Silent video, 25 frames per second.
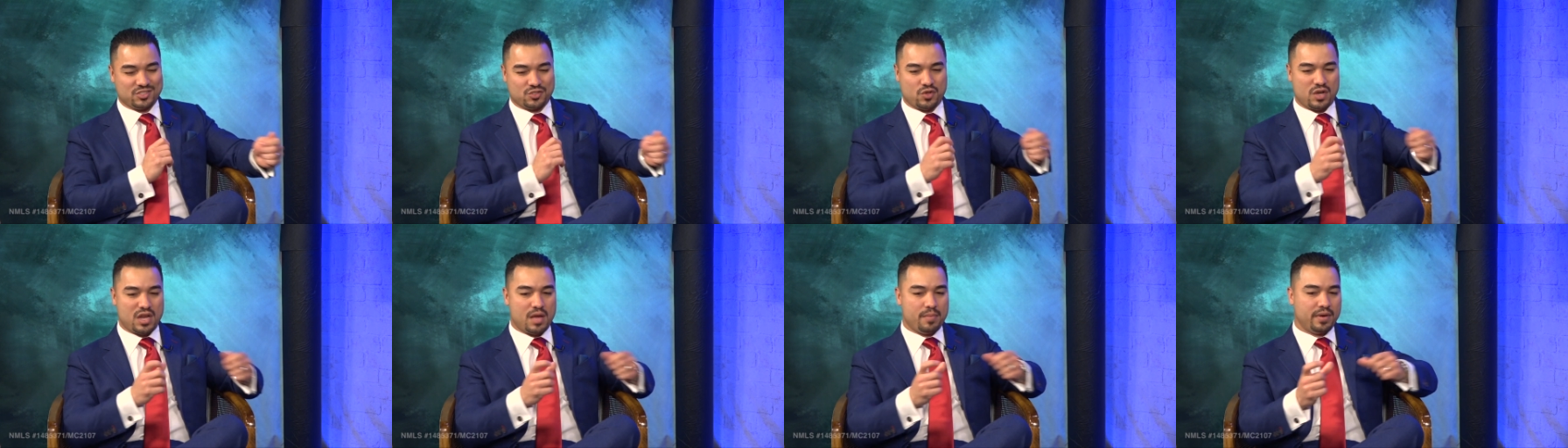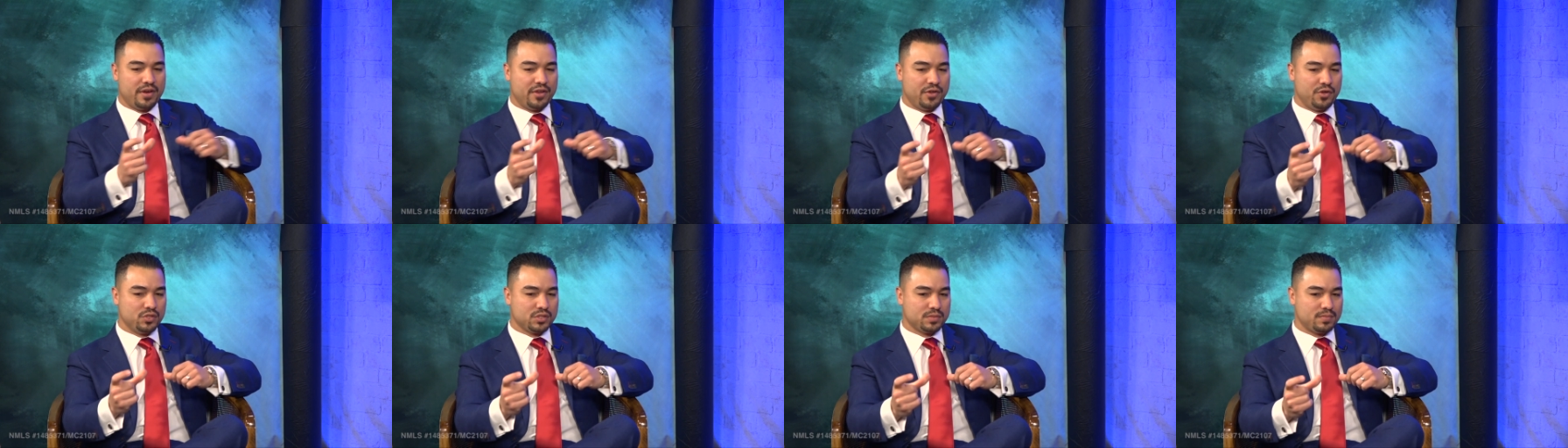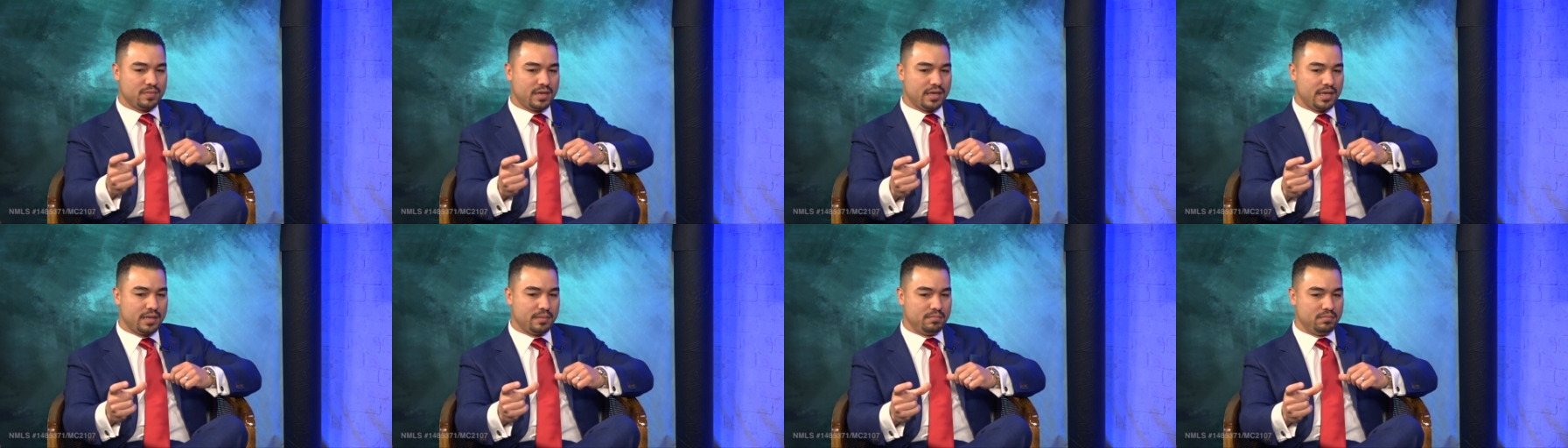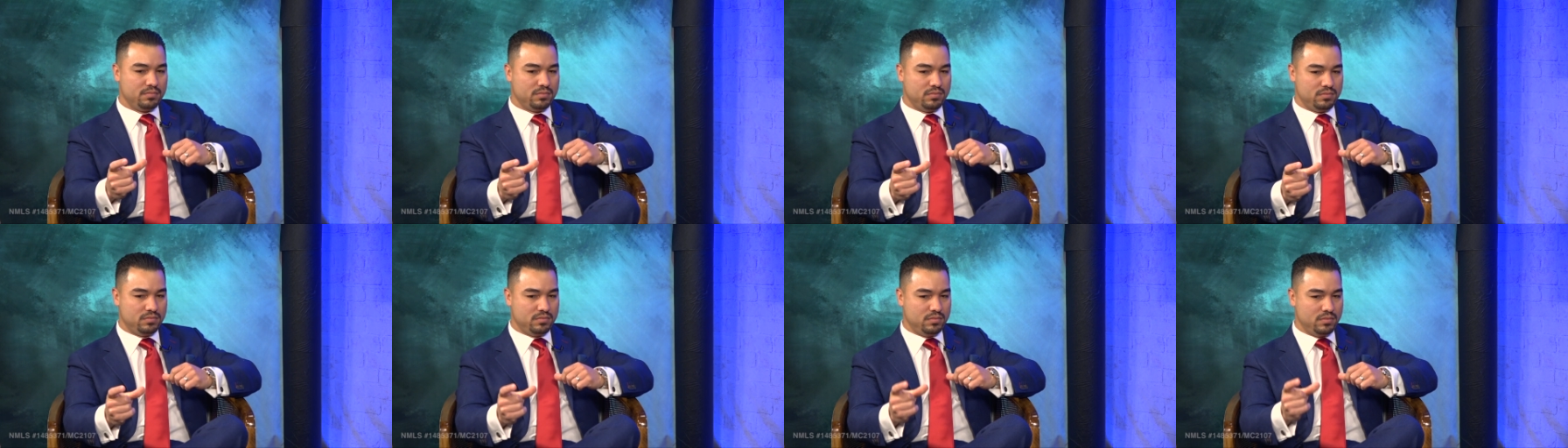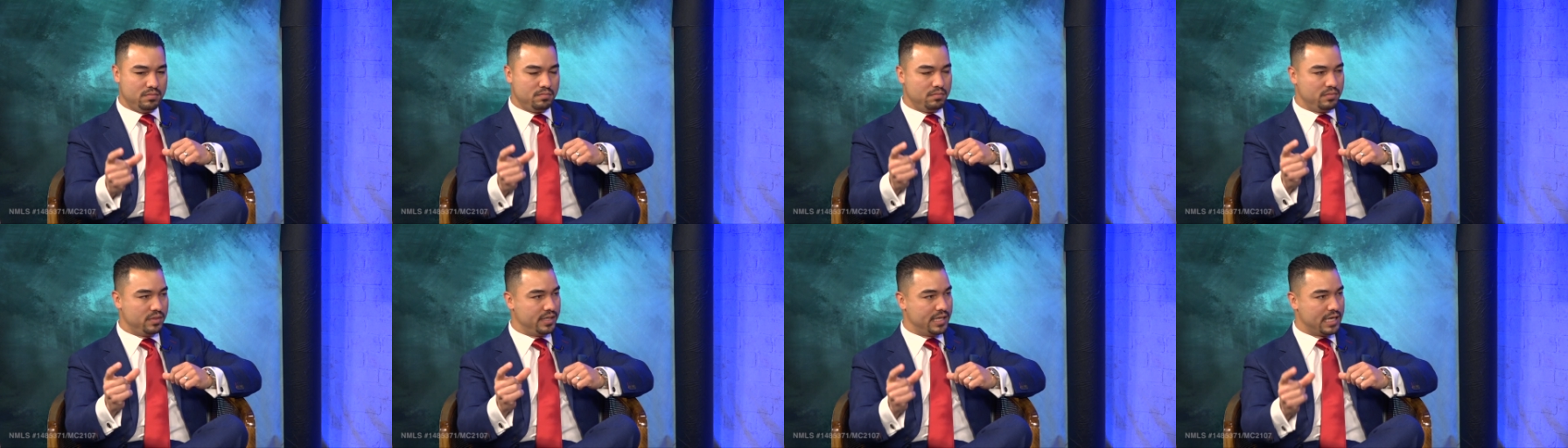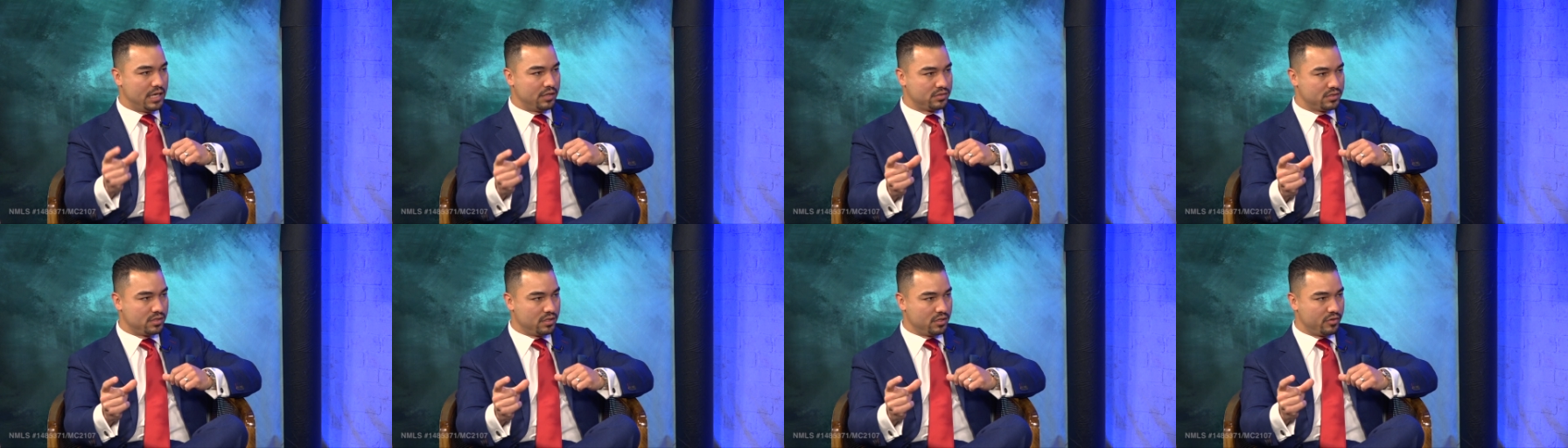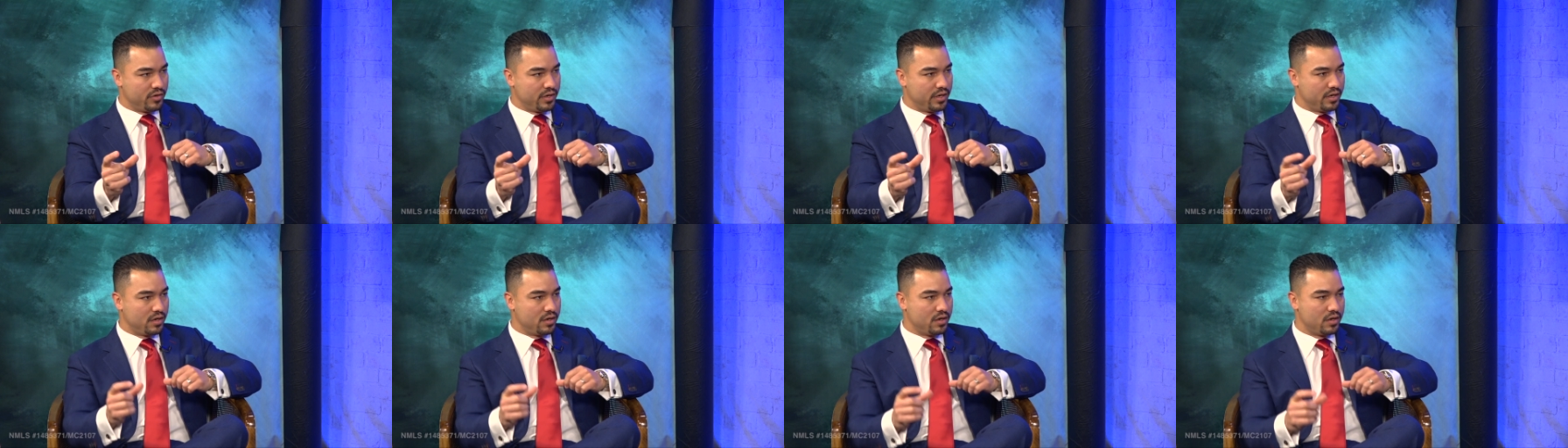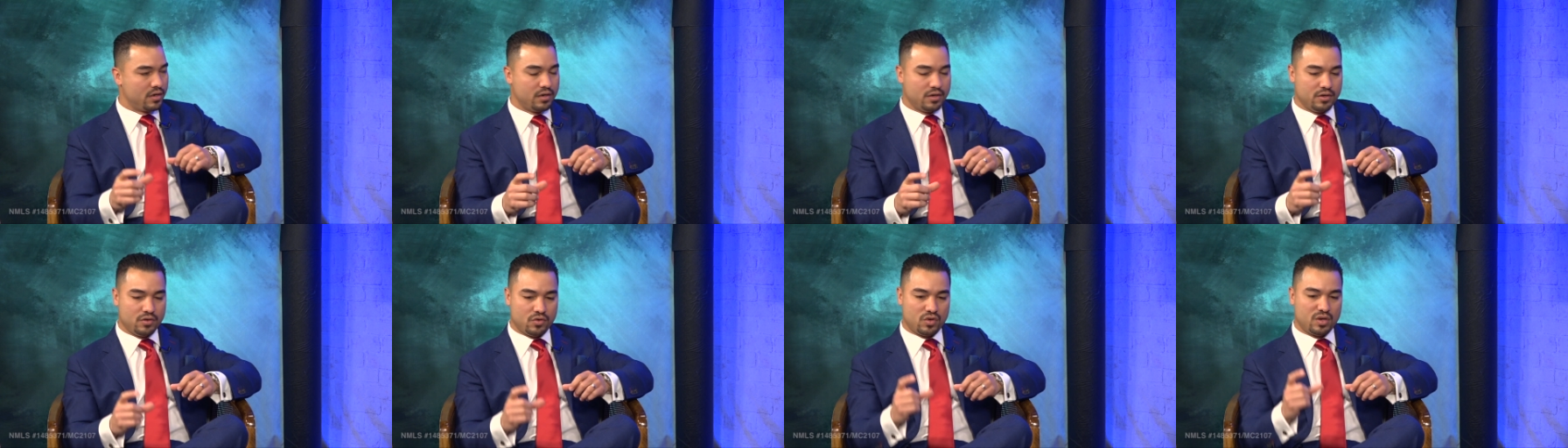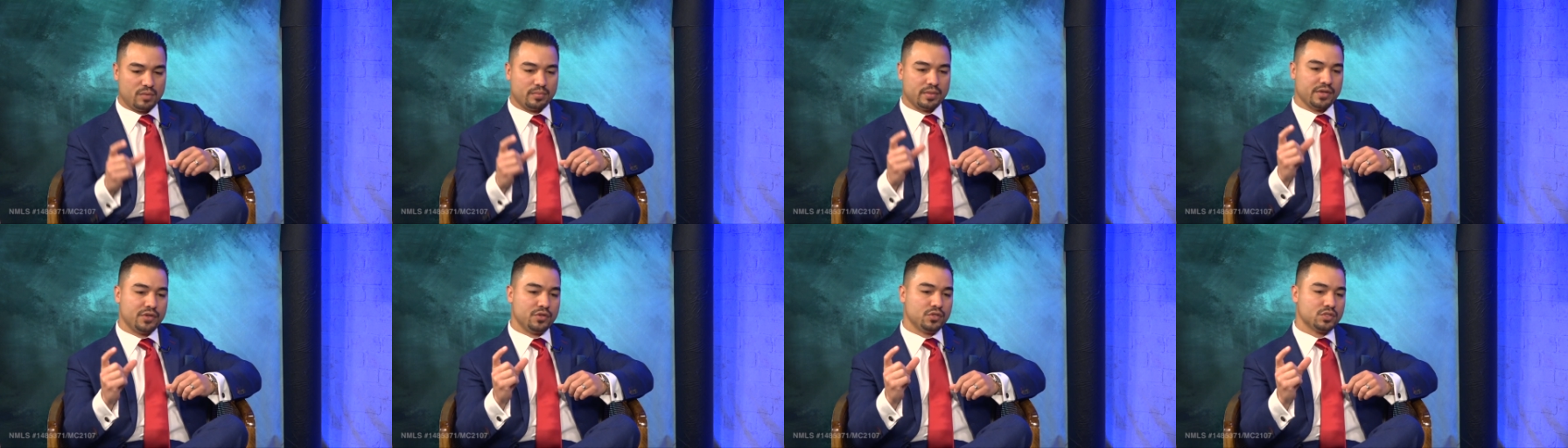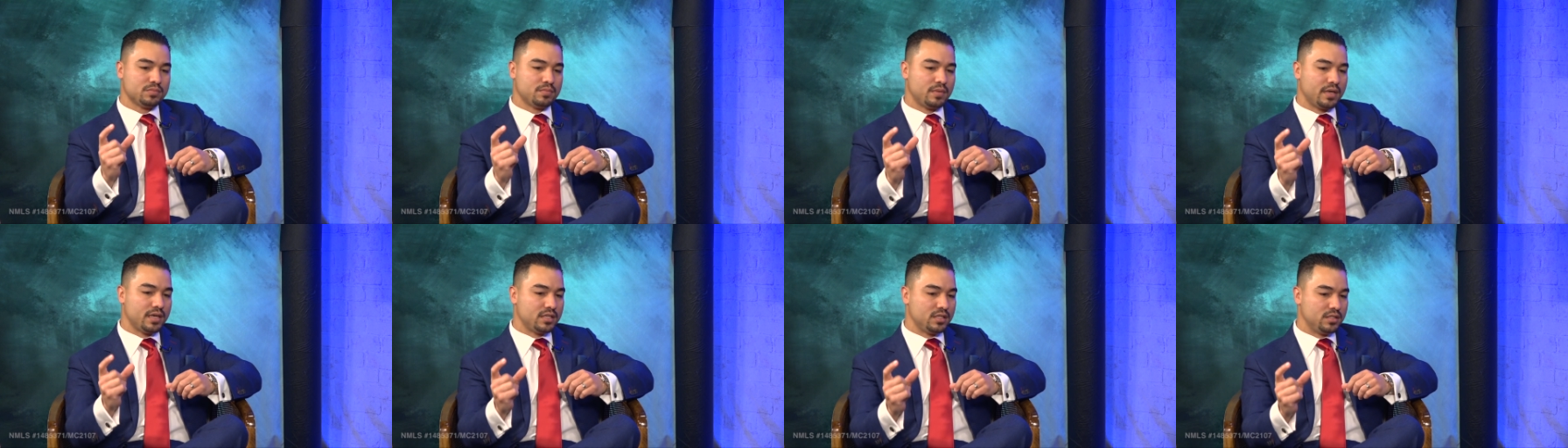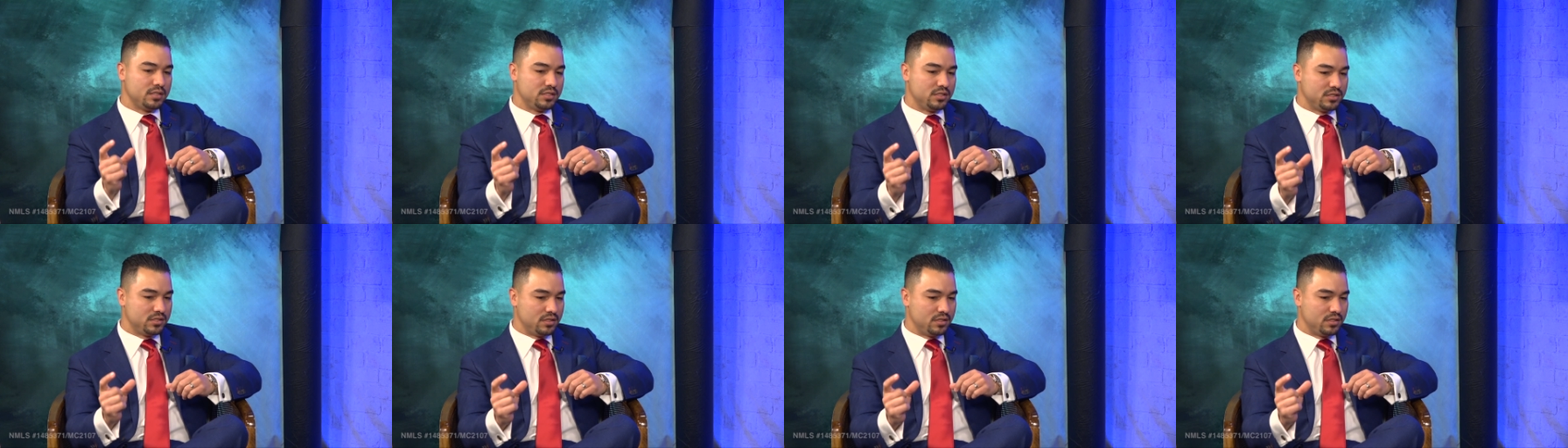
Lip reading: So now I'm going to use my Delta credit card, or I'm going to use my